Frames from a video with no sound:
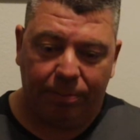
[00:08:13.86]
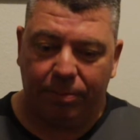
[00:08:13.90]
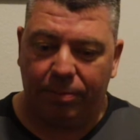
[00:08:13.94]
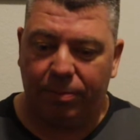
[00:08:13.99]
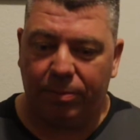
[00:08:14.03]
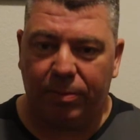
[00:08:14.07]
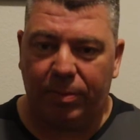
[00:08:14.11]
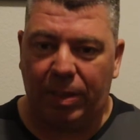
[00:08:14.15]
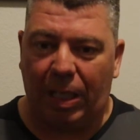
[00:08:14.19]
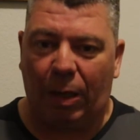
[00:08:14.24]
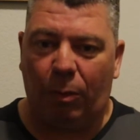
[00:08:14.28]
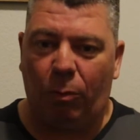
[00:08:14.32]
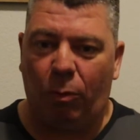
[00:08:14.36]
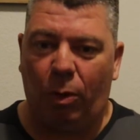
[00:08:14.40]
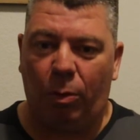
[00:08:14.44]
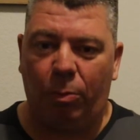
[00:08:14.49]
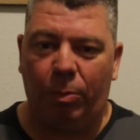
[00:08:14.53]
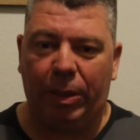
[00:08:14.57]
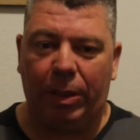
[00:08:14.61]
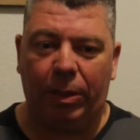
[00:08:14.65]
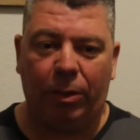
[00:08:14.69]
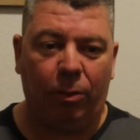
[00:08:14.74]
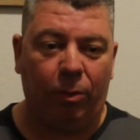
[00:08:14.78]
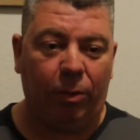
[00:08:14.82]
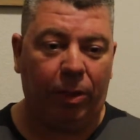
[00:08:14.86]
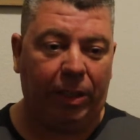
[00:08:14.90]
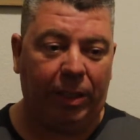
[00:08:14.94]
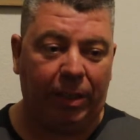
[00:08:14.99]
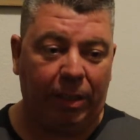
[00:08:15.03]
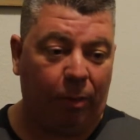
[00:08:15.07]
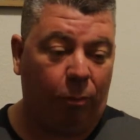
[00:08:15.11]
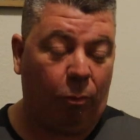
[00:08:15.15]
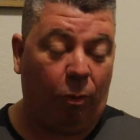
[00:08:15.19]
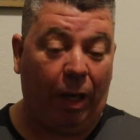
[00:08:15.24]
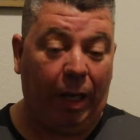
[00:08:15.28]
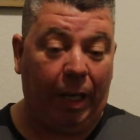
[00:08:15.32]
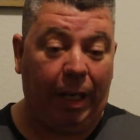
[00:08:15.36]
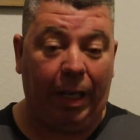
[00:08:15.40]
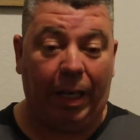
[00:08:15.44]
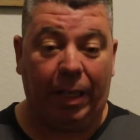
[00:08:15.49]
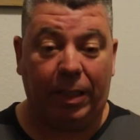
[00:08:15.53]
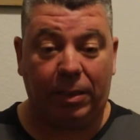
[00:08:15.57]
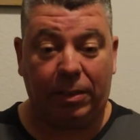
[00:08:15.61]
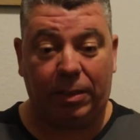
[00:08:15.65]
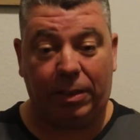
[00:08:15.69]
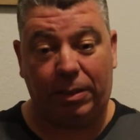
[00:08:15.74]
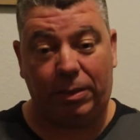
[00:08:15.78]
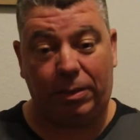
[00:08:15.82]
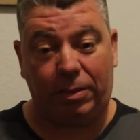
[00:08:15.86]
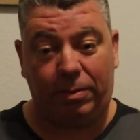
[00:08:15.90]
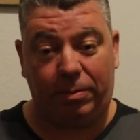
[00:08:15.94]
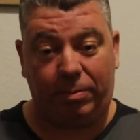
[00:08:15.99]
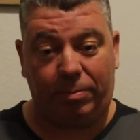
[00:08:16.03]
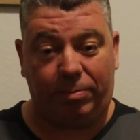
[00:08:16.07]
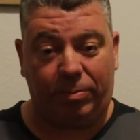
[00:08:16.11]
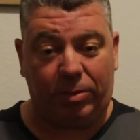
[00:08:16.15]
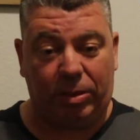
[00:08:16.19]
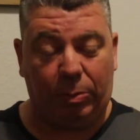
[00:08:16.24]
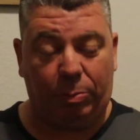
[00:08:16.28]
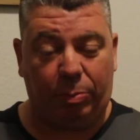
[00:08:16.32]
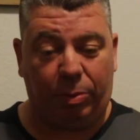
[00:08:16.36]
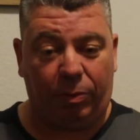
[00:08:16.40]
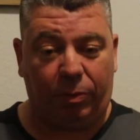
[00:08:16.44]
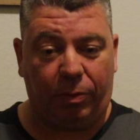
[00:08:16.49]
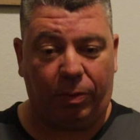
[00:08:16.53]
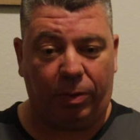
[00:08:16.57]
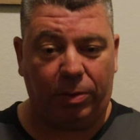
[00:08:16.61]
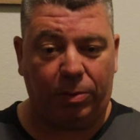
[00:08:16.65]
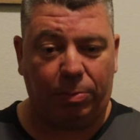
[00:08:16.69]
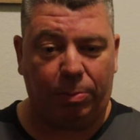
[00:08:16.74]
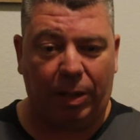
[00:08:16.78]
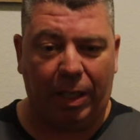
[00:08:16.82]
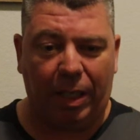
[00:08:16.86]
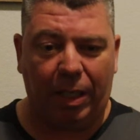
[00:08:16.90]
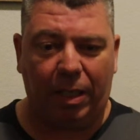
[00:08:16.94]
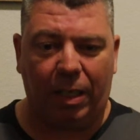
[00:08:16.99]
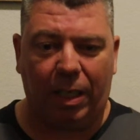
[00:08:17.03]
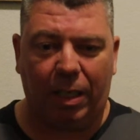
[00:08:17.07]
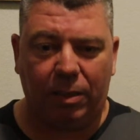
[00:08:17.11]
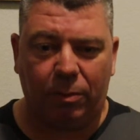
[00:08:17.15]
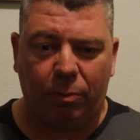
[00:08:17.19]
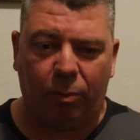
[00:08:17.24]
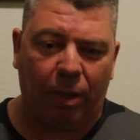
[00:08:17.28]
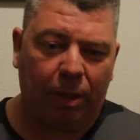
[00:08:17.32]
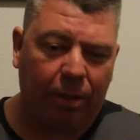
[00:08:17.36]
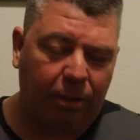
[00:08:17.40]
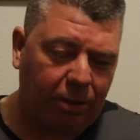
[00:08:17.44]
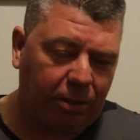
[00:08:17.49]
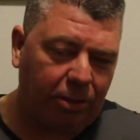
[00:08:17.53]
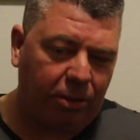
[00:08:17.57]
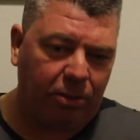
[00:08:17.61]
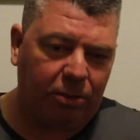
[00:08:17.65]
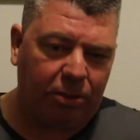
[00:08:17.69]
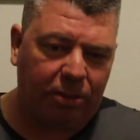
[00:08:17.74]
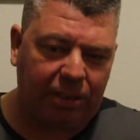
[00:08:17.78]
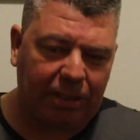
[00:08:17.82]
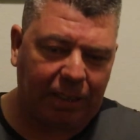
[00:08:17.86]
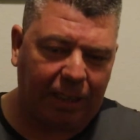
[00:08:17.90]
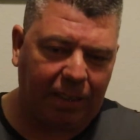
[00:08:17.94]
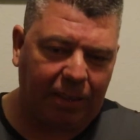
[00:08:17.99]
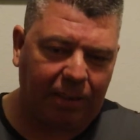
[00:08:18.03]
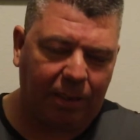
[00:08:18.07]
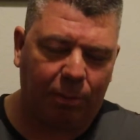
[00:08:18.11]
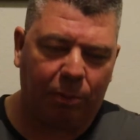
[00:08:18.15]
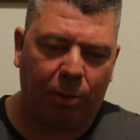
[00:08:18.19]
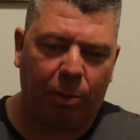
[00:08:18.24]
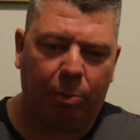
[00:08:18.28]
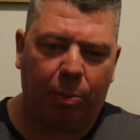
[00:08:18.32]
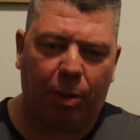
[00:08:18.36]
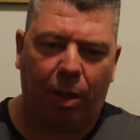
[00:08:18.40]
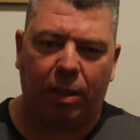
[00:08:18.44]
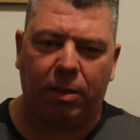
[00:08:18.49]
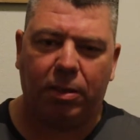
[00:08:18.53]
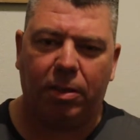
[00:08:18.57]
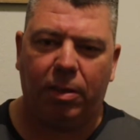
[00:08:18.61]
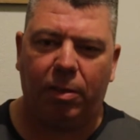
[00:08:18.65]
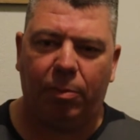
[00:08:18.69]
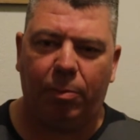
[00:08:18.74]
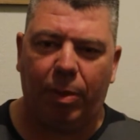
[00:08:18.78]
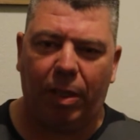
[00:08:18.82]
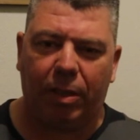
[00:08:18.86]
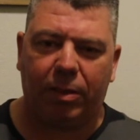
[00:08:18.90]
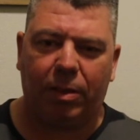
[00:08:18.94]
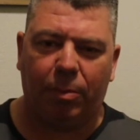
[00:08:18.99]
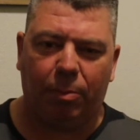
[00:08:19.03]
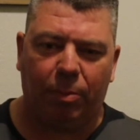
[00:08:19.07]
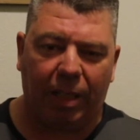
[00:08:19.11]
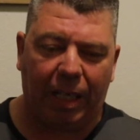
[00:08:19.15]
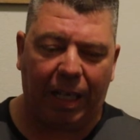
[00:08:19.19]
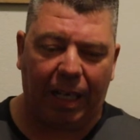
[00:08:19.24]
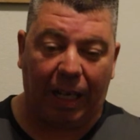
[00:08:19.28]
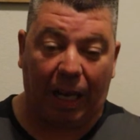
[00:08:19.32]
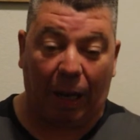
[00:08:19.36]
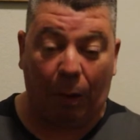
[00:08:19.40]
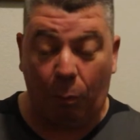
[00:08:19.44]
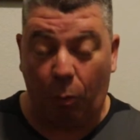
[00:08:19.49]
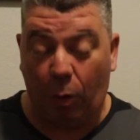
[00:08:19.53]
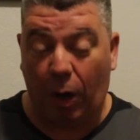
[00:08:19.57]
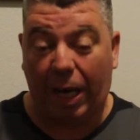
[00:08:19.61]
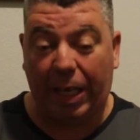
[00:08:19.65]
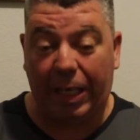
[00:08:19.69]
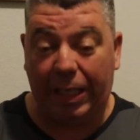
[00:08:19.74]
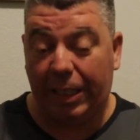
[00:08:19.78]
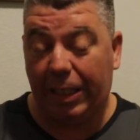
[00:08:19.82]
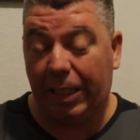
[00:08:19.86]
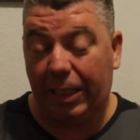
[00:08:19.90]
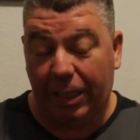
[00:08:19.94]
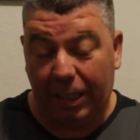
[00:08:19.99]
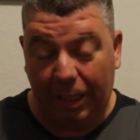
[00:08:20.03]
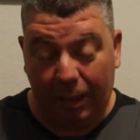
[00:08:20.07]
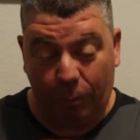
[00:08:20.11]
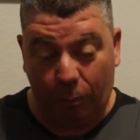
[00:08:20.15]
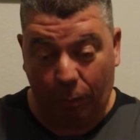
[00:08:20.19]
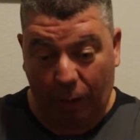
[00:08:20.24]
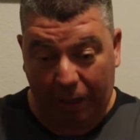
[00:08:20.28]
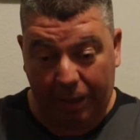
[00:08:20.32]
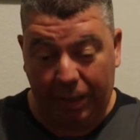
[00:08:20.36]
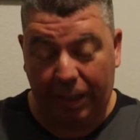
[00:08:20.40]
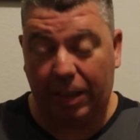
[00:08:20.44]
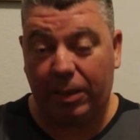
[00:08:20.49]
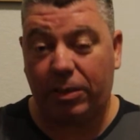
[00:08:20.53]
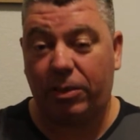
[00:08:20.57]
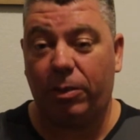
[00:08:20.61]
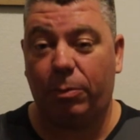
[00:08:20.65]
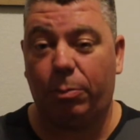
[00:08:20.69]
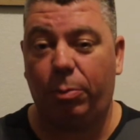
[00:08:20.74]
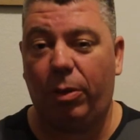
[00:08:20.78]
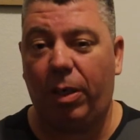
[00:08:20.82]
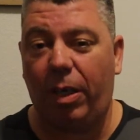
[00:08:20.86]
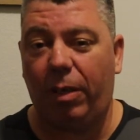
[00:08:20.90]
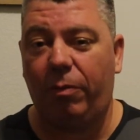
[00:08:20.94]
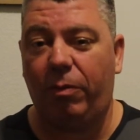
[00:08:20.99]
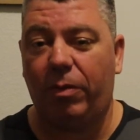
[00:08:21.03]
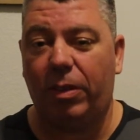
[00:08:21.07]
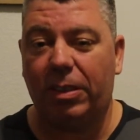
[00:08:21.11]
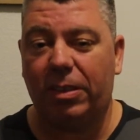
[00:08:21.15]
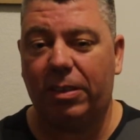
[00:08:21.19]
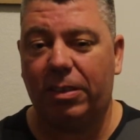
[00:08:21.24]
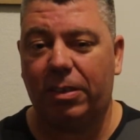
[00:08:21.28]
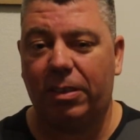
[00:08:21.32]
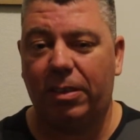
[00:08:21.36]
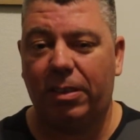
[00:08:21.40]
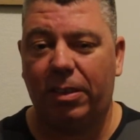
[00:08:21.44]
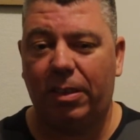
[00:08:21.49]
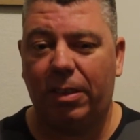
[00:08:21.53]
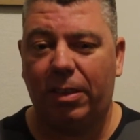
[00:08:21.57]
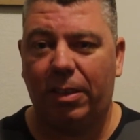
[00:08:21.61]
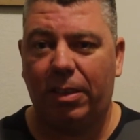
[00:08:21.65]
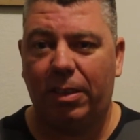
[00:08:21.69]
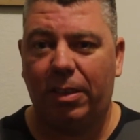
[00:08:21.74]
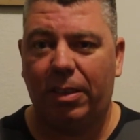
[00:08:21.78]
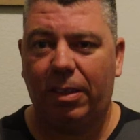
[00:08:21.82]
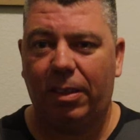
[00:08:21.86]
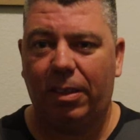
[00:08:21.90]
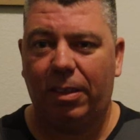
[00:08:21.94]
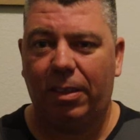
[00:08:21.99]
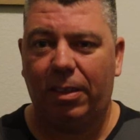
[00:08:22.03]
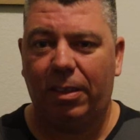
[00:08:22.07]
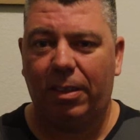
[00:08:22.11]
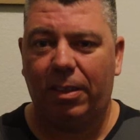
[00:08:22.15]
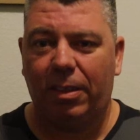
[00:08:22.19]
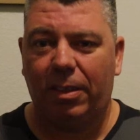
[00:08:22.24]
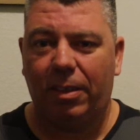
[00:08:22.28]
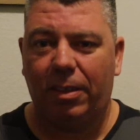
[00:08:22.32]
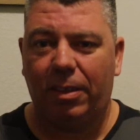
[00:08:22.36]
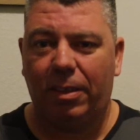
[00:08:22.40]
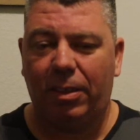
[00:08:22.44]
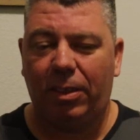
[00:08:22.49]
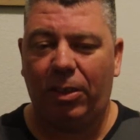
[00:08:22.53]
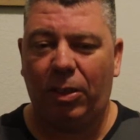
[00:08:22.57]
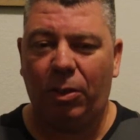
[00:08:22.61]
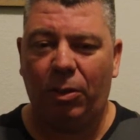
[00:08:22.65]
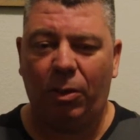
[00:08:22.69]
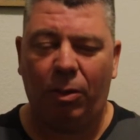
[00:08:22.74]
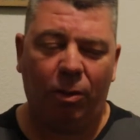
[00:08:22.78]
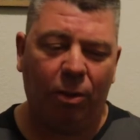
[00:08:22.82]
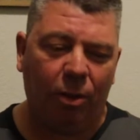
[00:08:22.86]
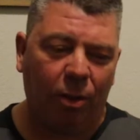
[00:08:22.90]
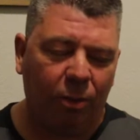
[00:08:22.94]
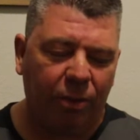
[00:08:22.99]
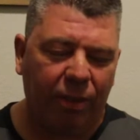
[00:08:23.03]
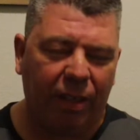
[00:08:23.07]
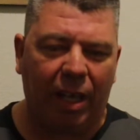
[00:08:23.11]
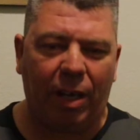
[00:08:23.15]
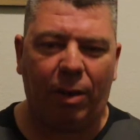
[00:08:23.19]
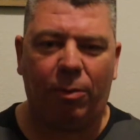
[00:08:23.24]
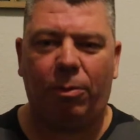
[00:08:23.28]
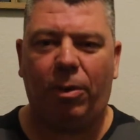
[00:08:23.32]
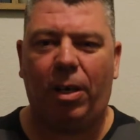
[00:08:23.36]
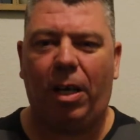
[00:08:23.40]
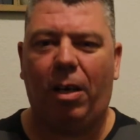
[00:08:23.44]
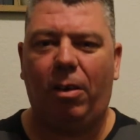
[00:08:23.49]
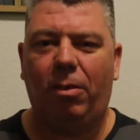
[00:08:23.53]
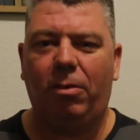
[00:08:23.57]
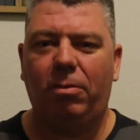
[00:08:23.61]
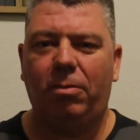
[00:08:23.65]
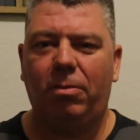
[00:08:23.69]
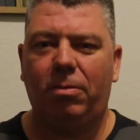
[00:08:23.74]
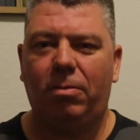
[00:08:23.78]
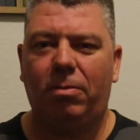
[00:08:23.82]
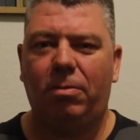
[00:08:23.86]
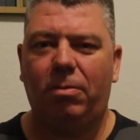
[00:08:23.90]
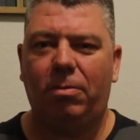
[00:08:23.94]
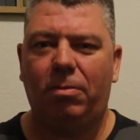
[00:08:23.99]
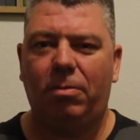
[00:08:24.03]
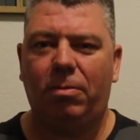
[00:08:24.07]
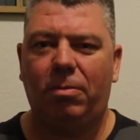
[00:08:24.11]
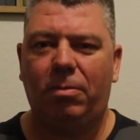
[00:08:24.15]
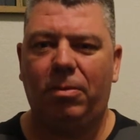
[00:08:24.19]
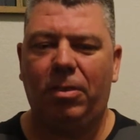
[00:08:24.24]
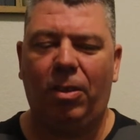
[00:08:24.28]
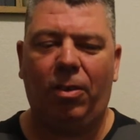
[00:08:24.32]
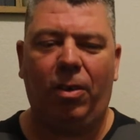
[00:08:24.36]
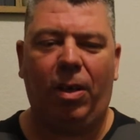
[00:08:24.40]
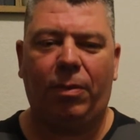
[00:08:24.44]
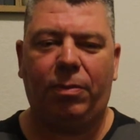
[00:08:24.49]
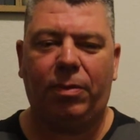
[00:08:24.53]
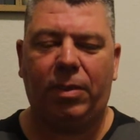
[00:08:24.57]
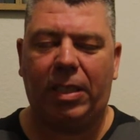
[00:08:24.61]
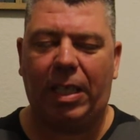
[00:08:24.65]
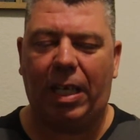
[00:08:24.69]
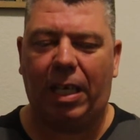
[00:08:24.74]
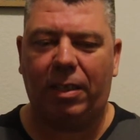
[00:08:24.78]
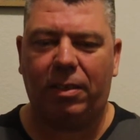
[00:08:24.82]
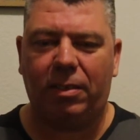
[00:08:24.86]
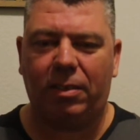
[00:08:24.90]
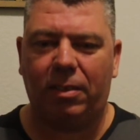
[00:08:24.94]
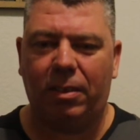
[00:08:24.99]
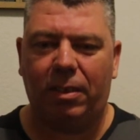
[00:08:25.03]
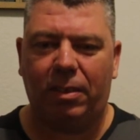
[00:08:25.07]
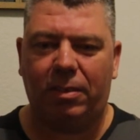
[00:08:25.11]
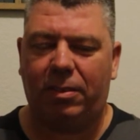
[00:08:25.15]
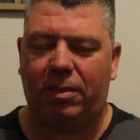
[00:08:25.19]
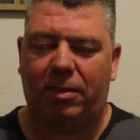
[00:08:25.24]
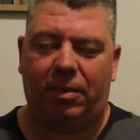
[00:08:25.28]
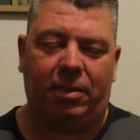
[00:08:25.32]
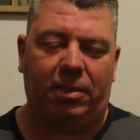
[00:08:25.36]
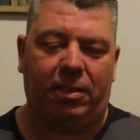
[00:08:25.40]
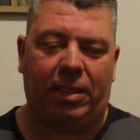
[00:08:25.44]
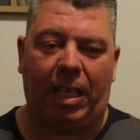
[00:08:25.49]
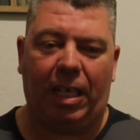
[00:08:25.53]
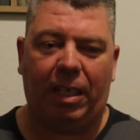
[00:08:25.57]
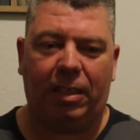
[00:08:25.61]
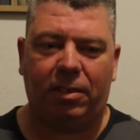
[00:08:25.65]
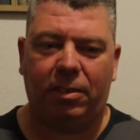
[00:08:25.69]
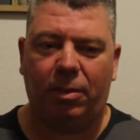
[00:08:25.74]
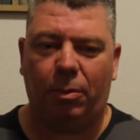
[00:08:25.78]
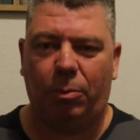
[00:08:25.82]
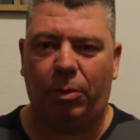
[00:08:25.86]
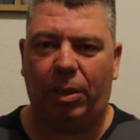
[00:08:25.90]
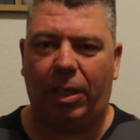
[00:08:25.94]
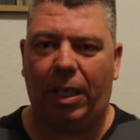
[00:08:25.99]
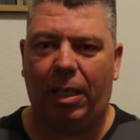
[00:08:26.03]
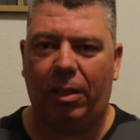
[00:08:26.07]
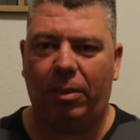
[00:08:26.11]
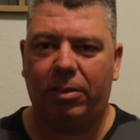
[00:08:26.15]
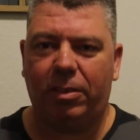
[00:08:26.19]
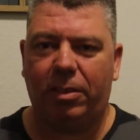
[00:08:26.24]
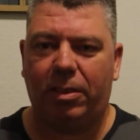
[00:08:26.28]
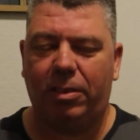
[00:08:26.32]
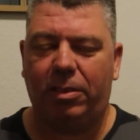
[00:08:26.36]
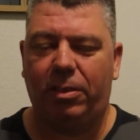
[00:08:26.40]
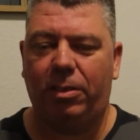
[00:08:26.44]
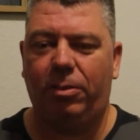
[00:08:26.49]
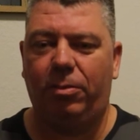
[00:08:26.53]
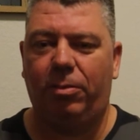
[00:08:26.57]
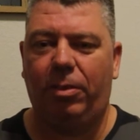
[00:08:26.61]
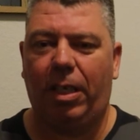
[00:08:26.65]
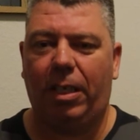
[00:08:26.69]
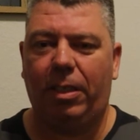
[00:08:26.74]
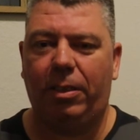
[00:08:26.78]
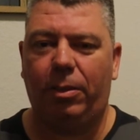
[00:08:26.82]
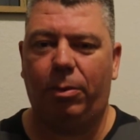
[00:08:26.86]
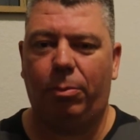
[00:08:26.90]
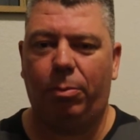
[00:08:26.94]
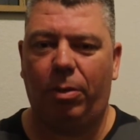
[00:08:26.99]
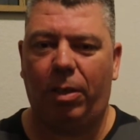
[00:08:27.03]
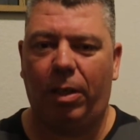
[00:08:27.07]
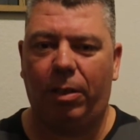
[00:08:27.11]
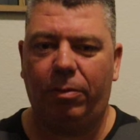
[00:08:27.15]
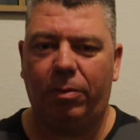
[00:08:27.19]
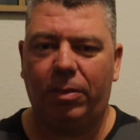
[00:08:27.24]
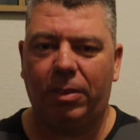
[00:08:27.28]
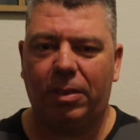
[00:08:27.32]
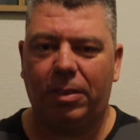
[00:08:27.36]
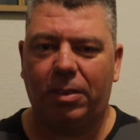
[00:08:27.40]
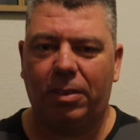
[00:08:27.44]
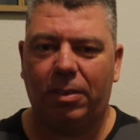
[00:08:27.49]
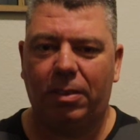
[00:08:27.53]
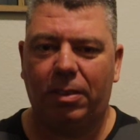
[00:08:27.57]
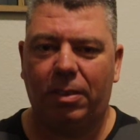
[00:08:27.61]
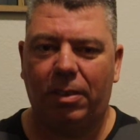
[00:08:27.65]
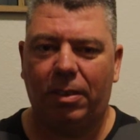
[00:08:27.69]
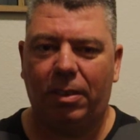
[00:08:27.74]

that woman going in on white guys because she prefers black guys. Why don't you say something positive about the black guy? Why that's your preference? You know, go that route. You don't have to attack someone else because you got your preference.